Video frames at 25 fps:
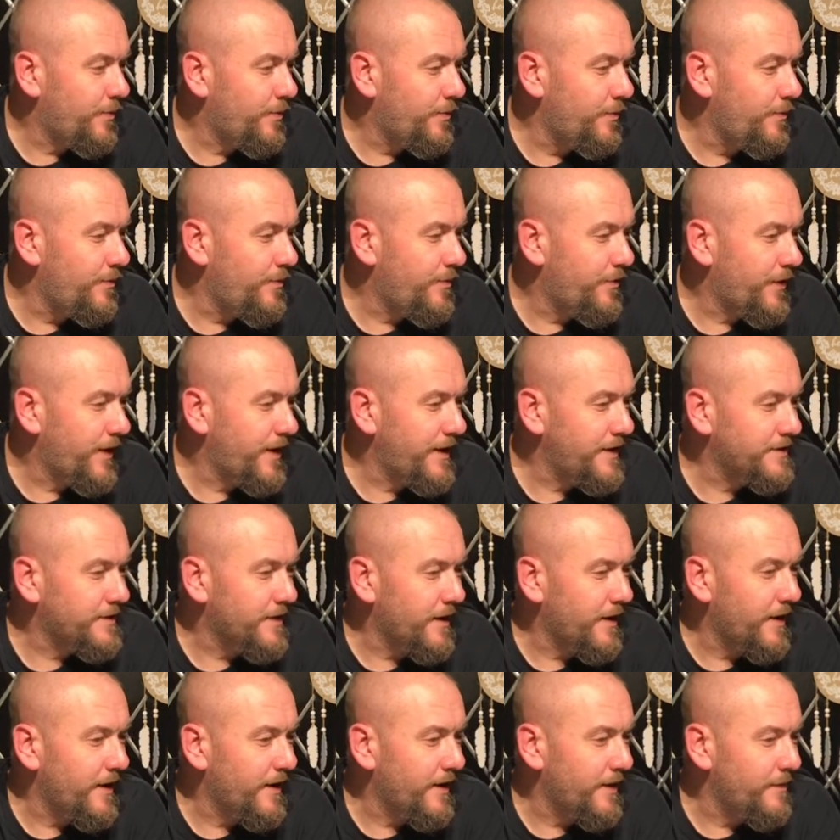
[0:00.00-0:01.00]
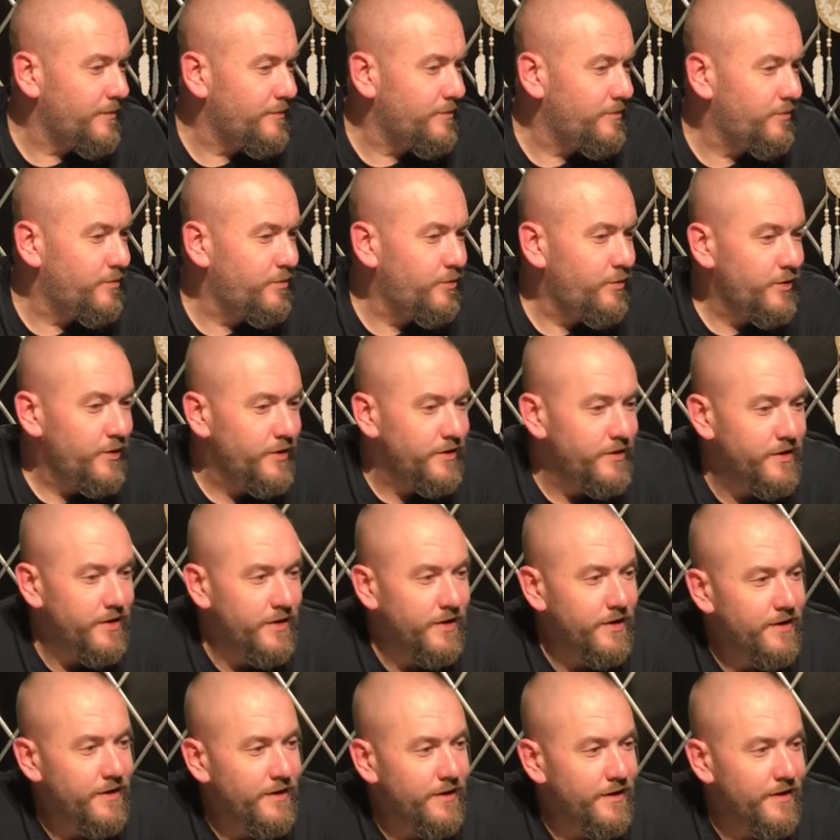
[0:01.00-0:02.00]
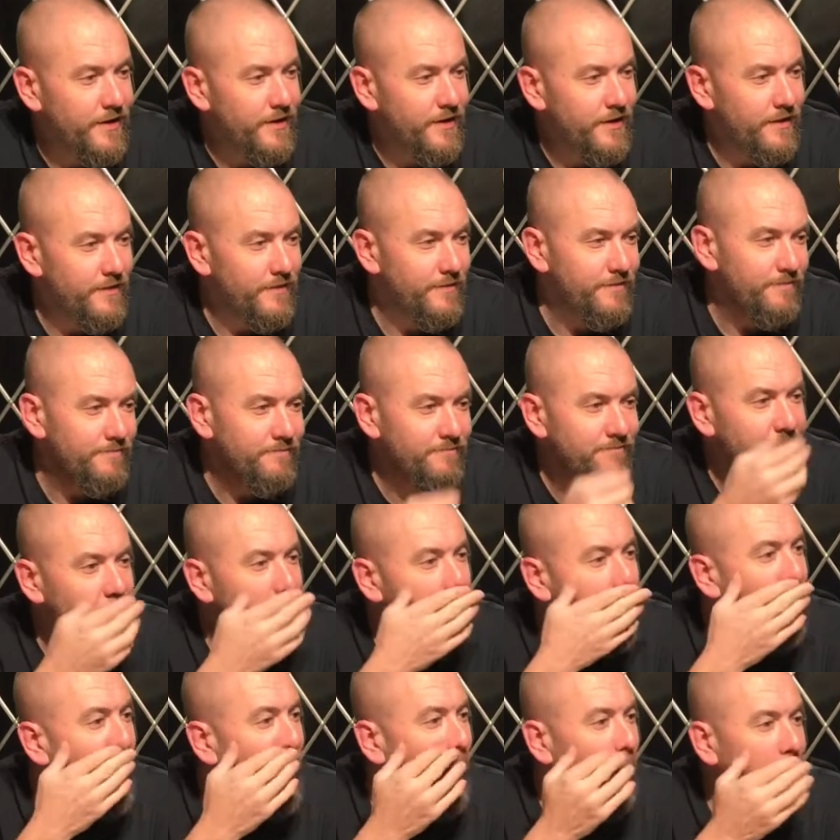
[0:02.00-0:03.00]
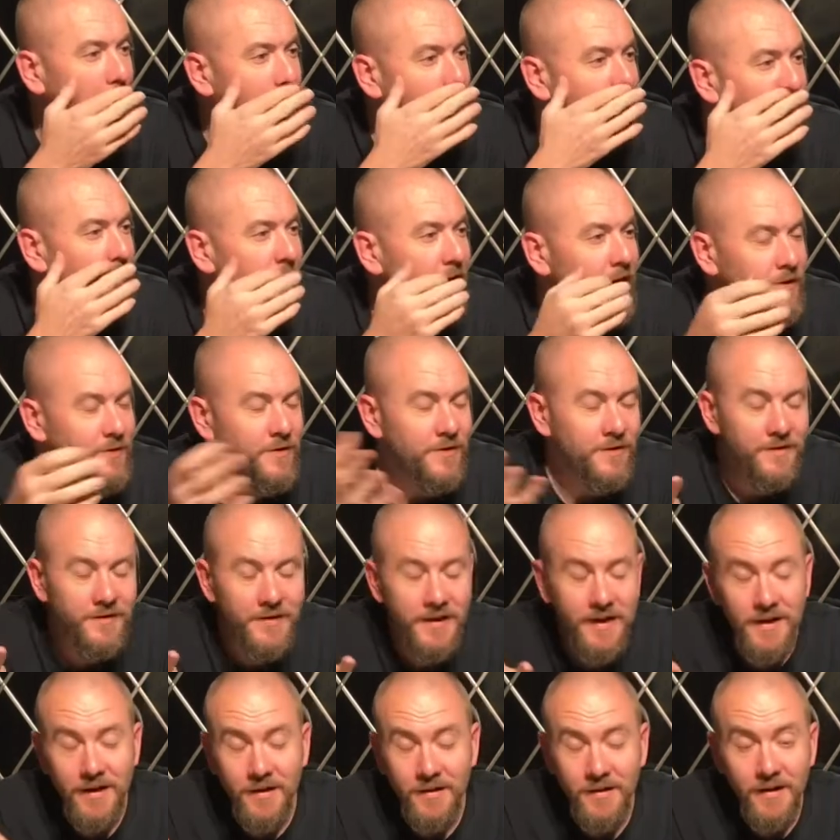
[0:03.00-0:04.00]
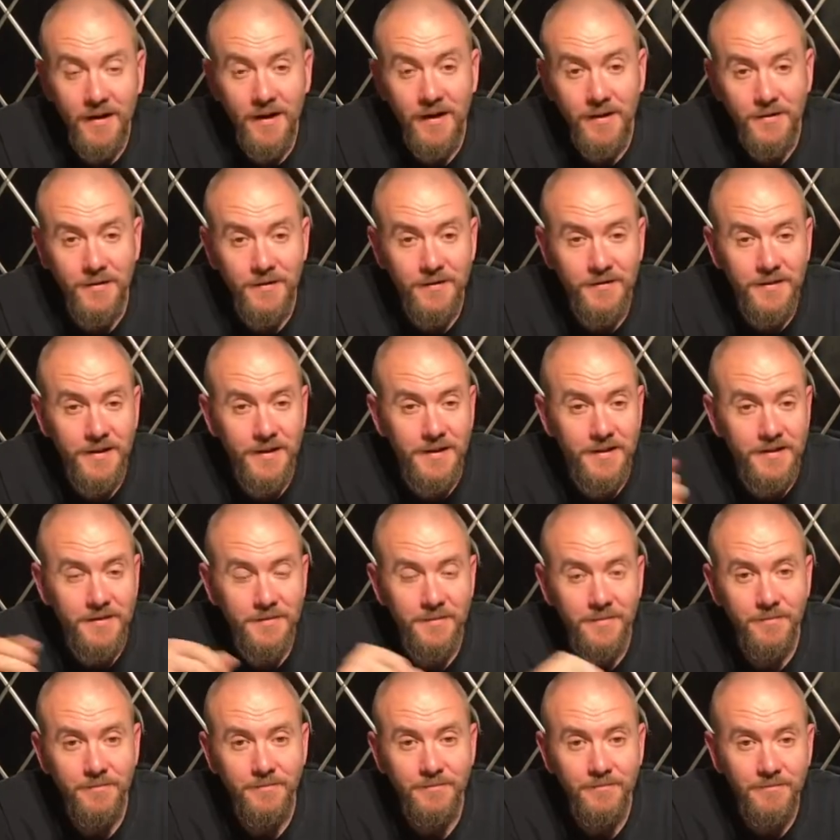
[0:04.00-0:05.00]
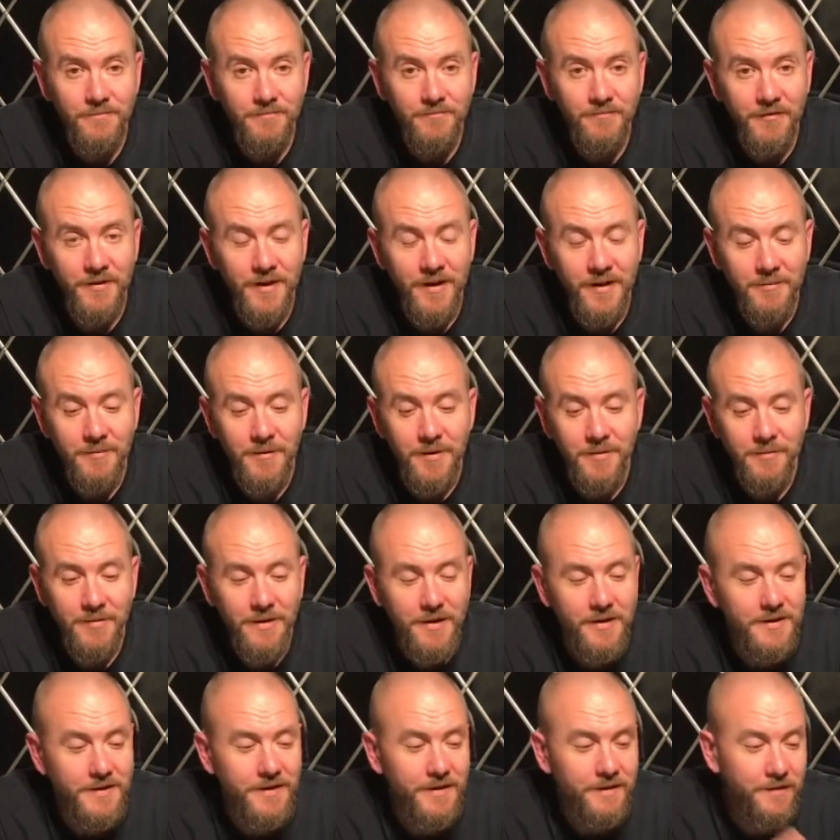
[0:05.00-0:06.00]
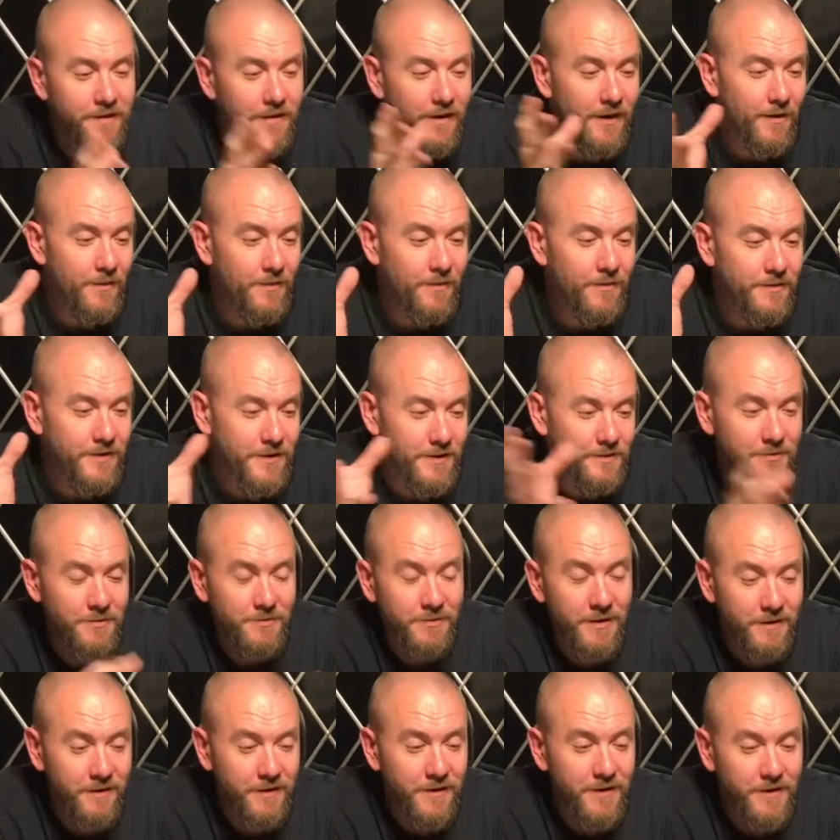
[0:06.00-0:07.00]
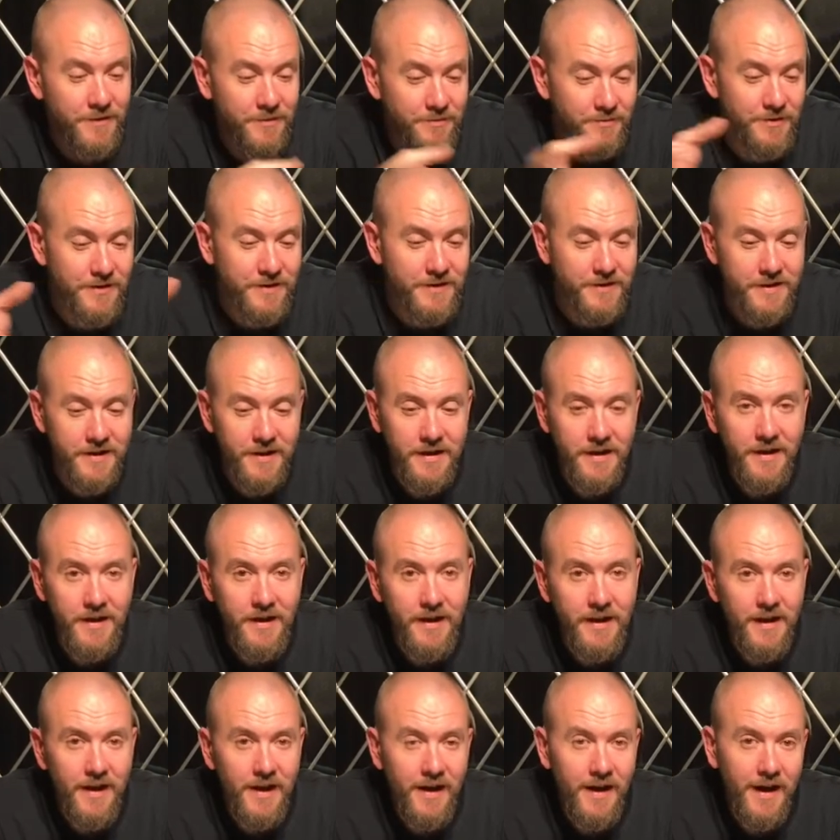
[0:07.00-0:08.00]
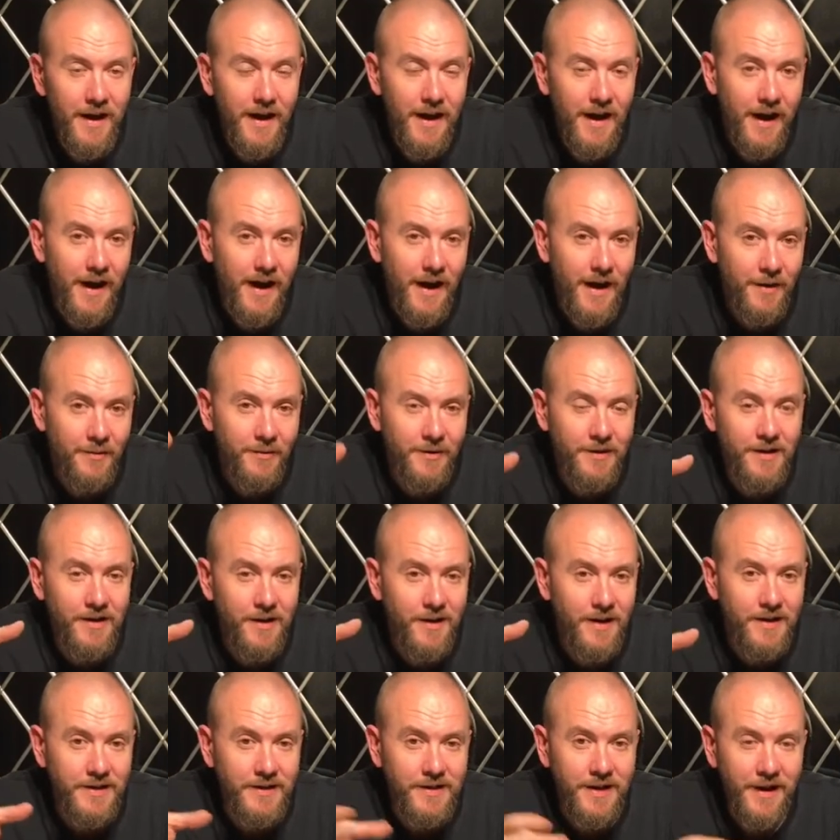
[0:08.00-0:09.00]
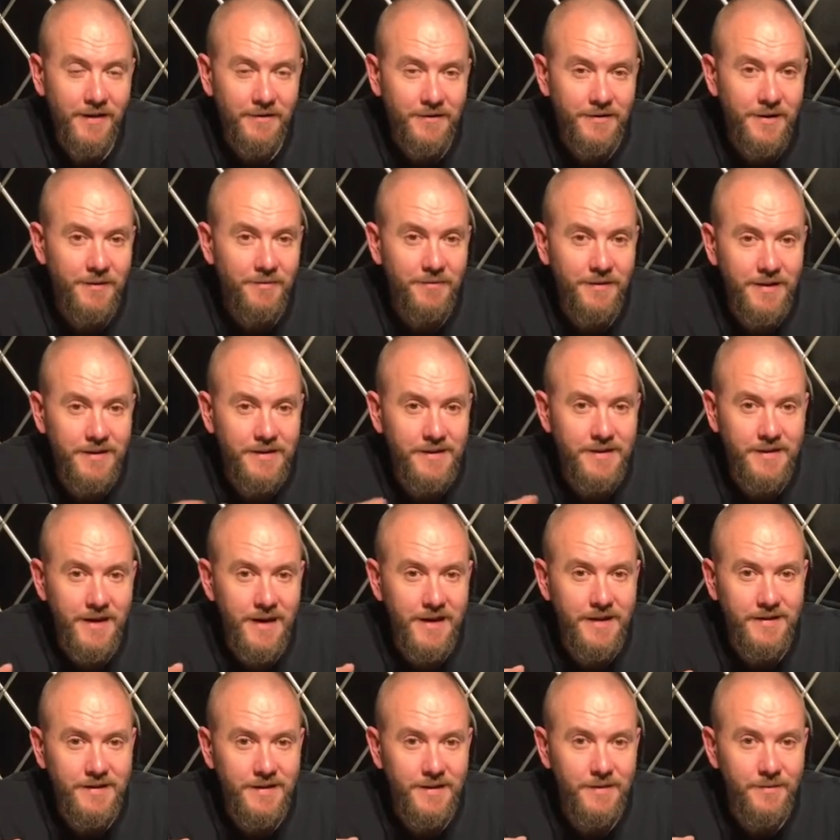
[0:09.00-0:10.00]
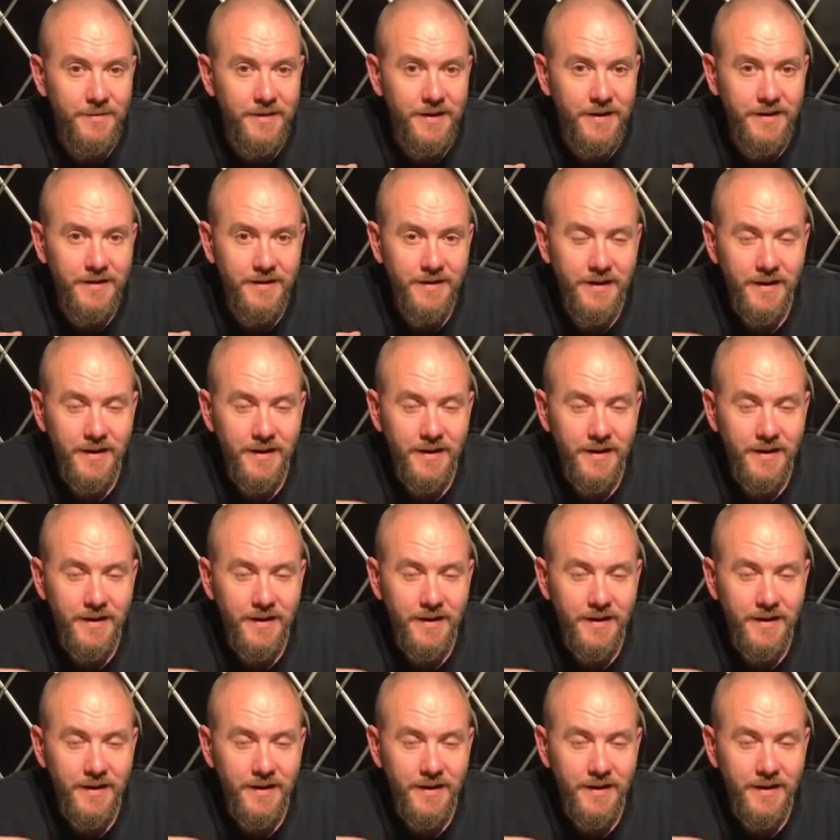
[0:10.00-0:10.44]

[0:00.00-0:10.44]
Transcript: Things I would like to have seen, I'd like to have seen some filament, because if this was my first printer, I would like to have something to test it with.